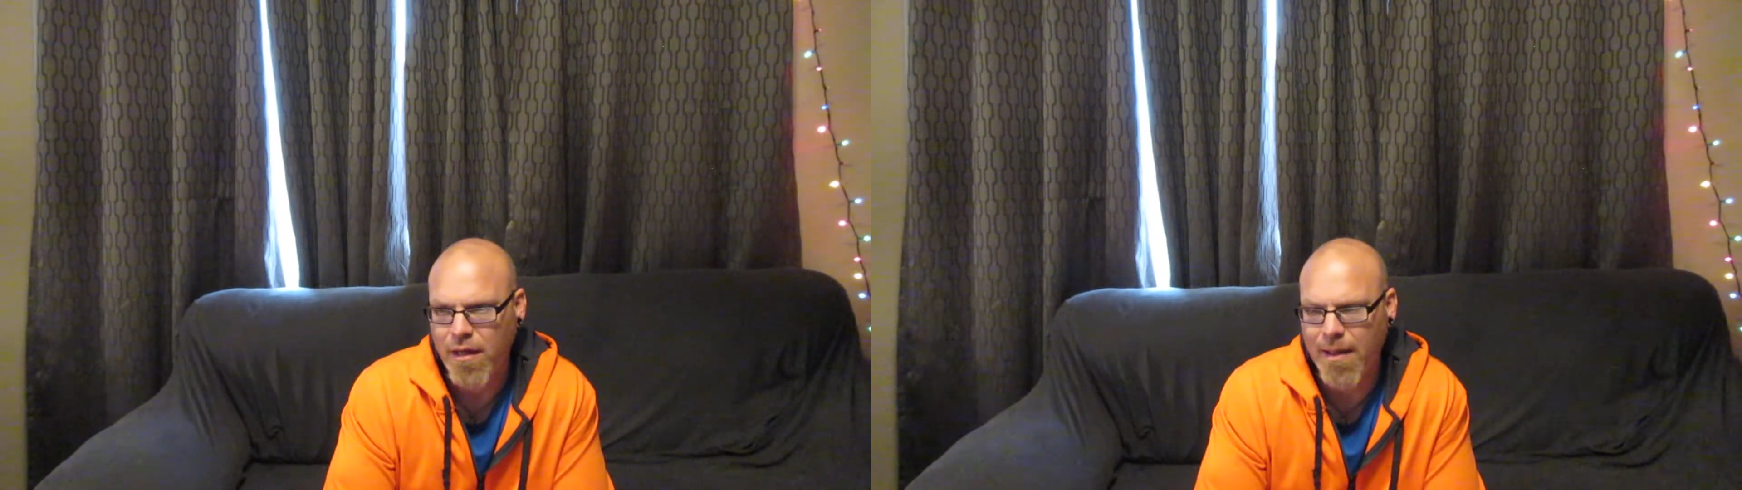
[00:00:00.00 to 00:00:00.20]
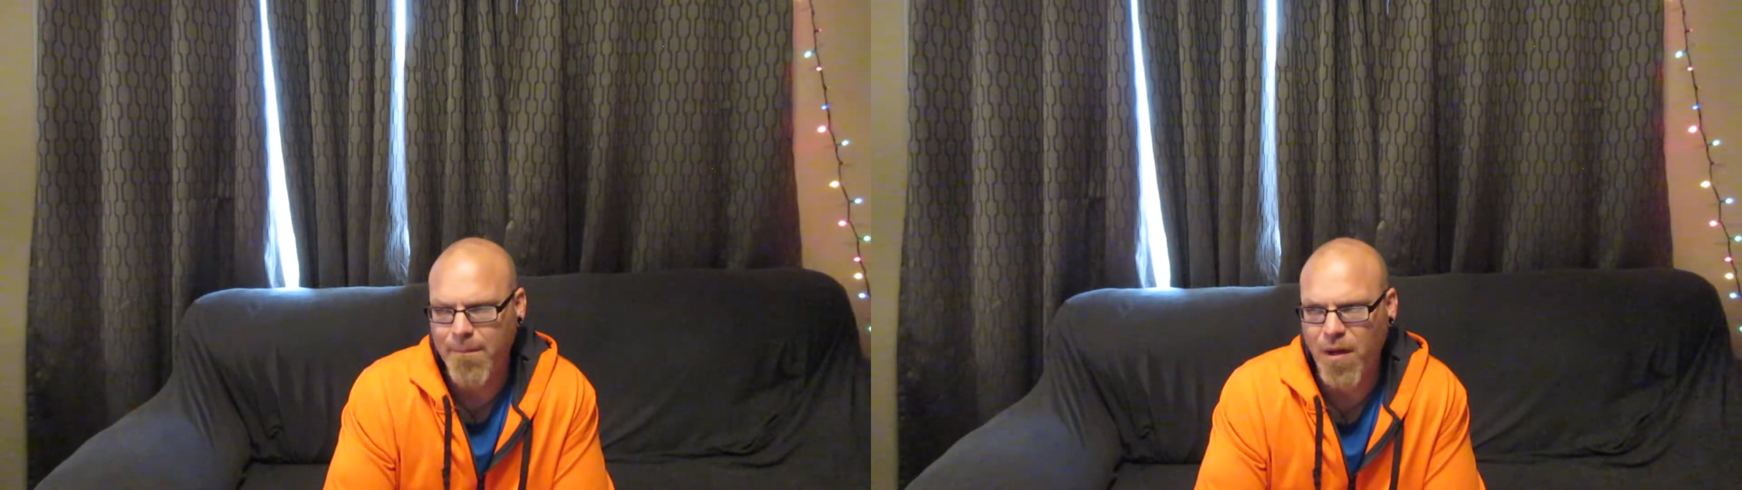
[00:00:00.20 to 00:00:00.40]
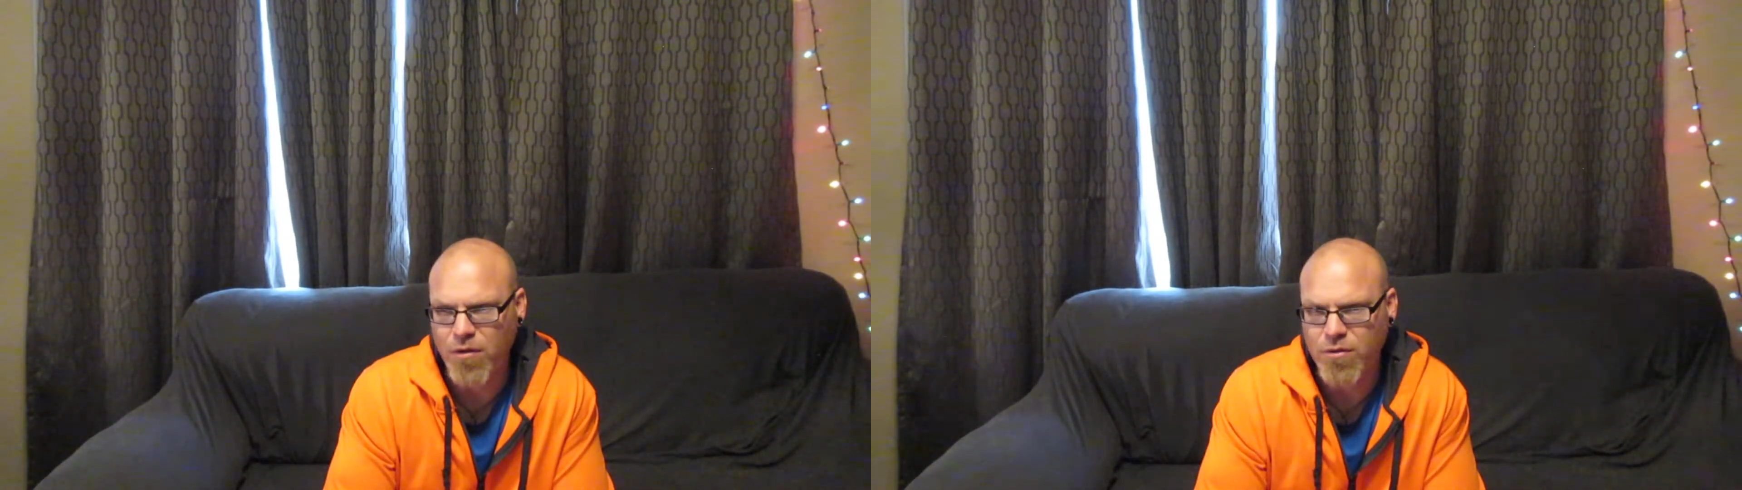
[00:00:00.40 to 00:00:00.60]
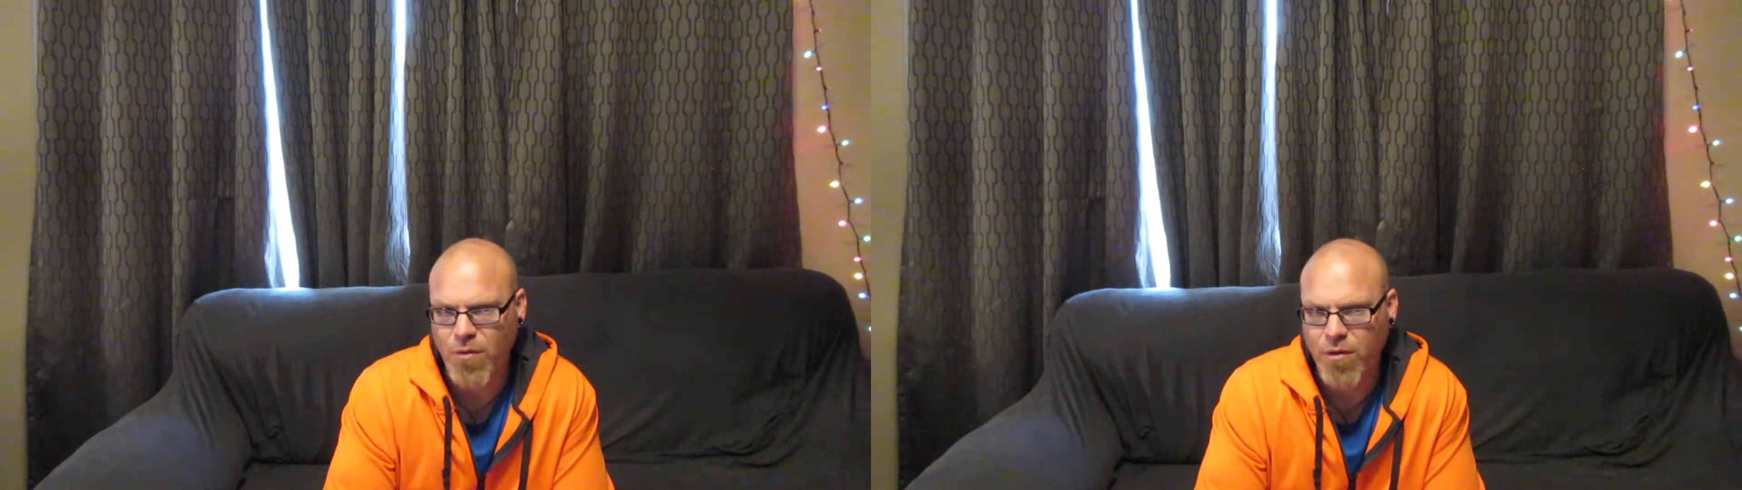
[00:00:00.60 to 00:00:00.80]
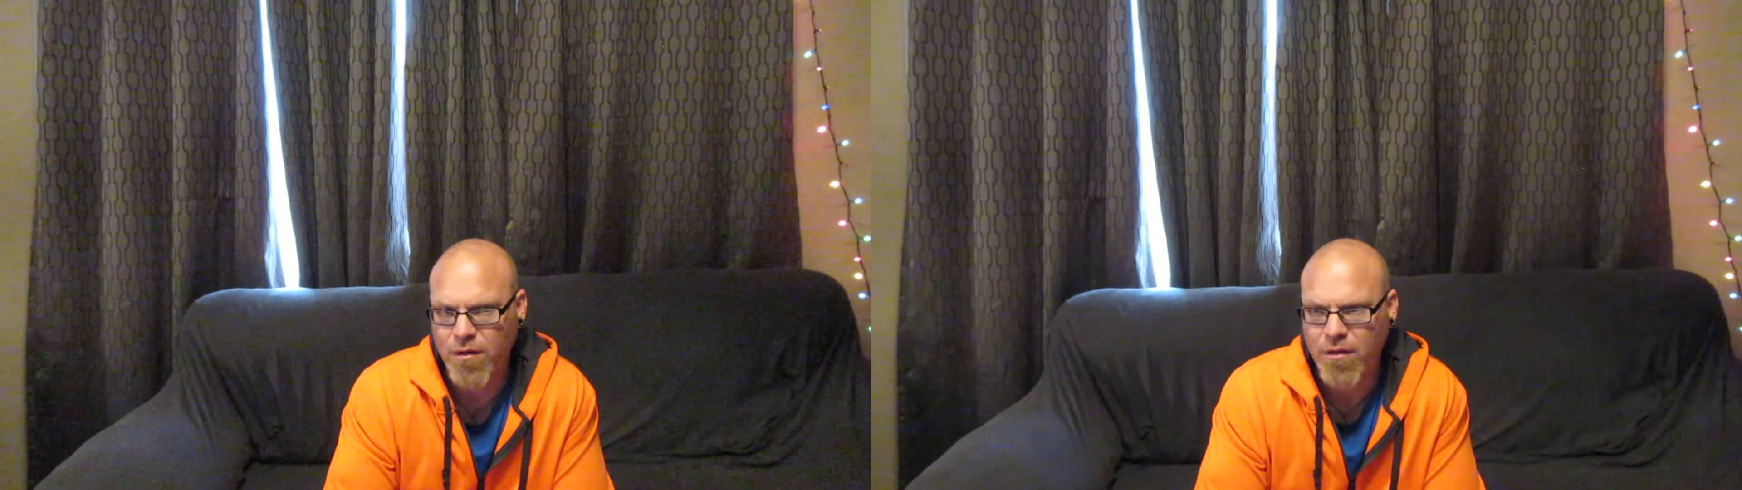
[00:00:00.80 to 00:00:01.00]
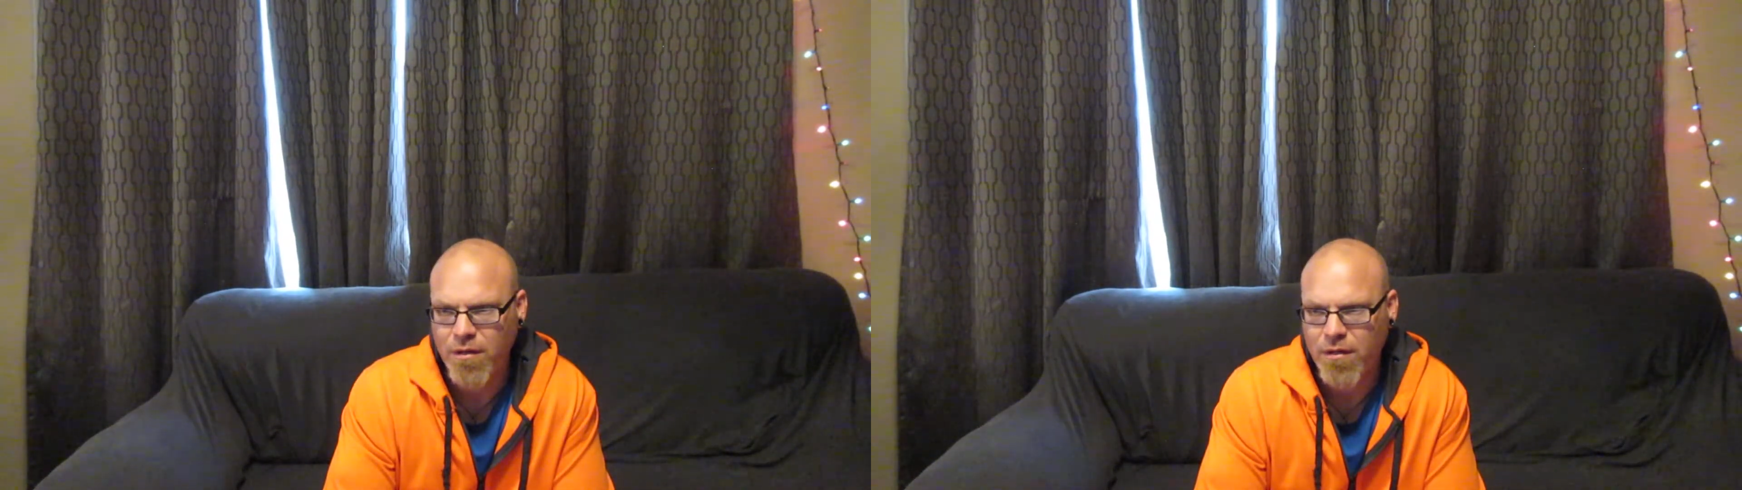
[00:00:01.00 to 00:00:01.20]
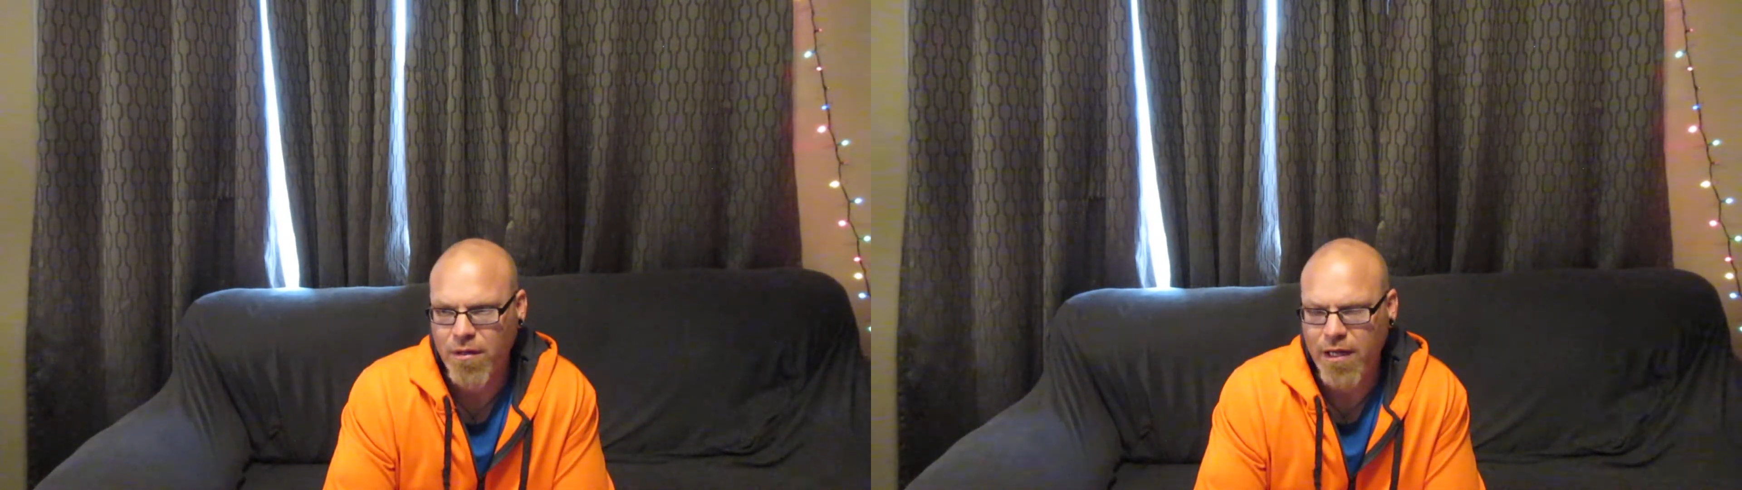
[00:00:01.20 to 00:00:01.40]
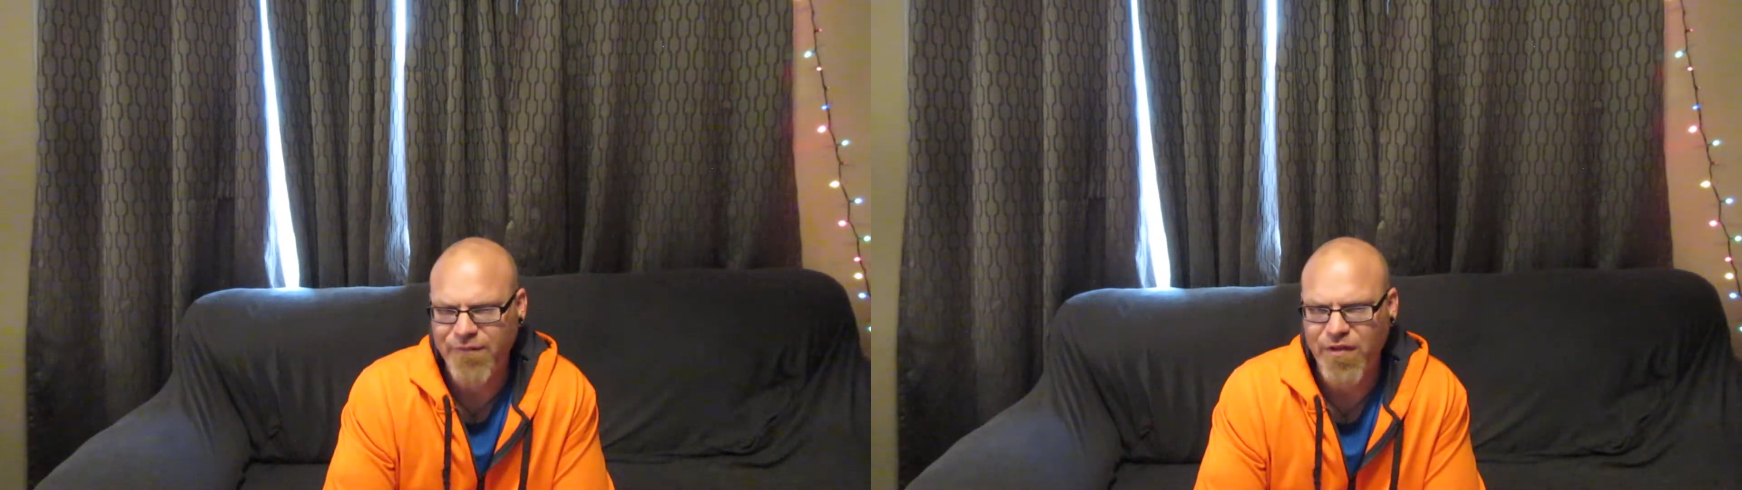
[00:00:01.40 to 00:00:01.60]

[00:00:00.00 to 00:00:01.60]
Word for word: and Baltimore and